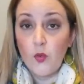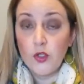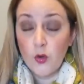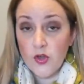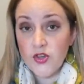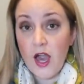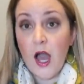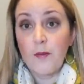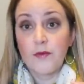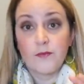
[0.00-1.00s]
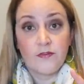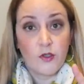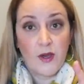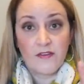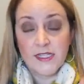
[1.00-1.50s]
your shop, if
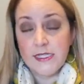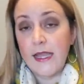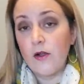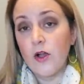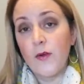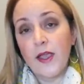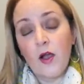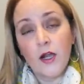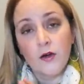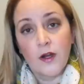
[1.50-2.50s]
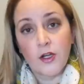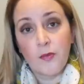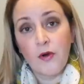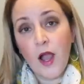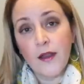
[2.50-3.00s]
you have a sale going on or a new
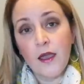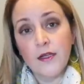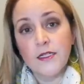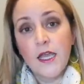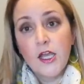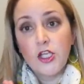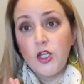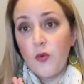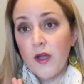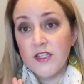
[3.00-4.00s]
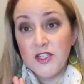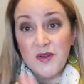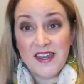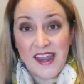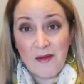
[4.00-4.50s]
product, you want
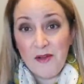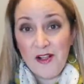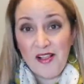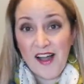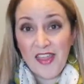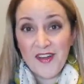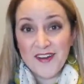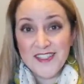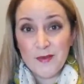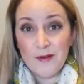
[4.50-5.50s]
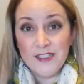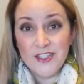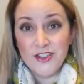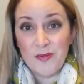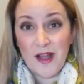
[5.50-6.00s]
to enable other Suburban
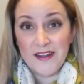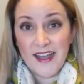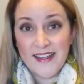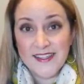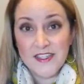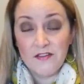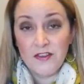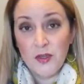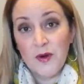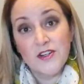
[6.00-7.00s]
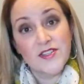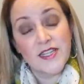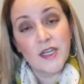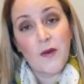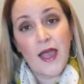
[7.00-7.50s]
Stitcher podcast viewers,
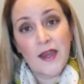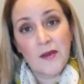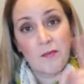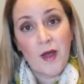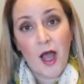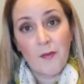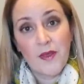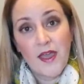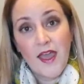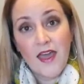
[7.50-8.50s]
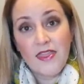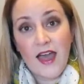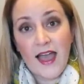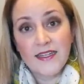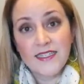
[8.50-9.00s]
then go ahead and pop
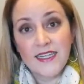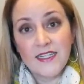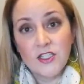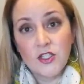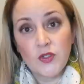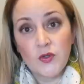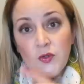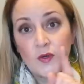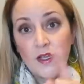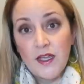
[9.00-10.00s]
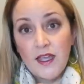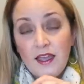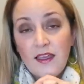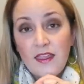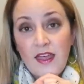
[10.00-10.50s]
that into
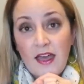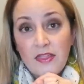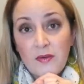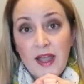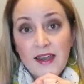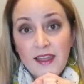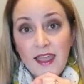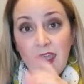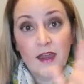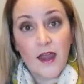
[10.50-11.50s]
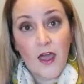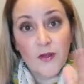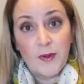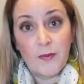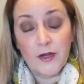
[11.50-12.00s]
that thread and
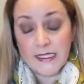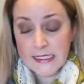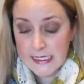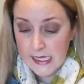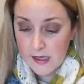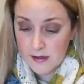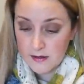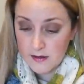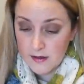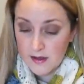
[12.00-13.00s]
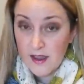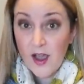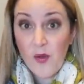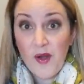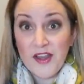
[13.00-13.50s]
other people can see
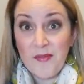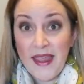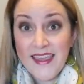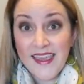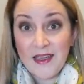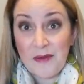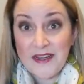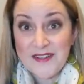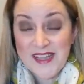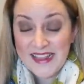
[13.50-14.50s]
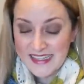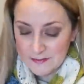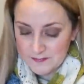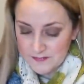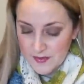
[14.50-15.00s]
what you're making and what you're selling.